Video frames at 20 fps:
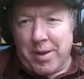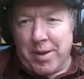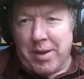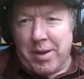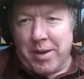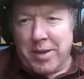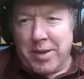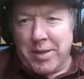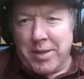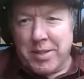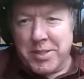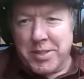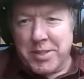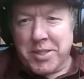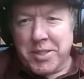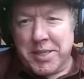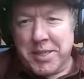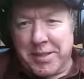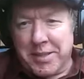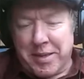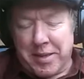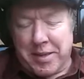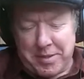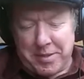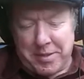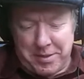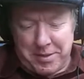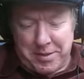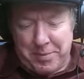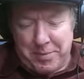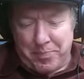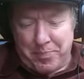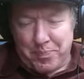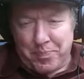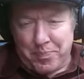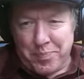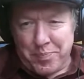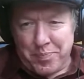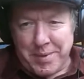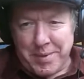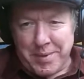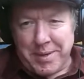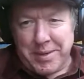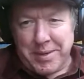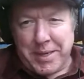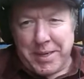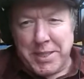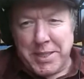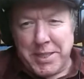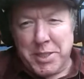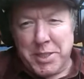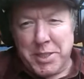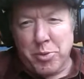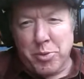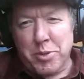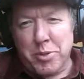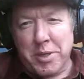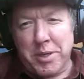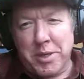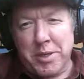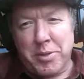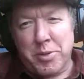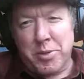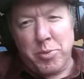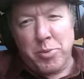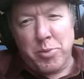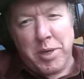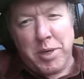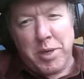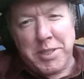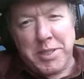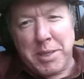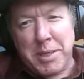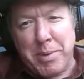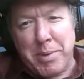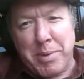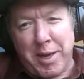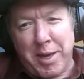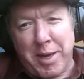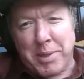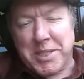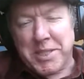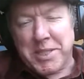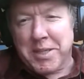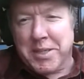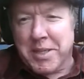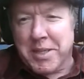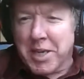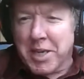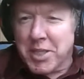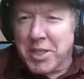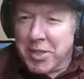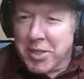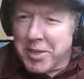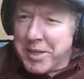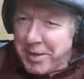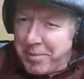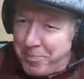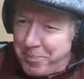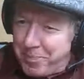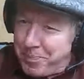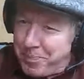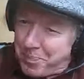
I just said that Chris could do a similar presentation here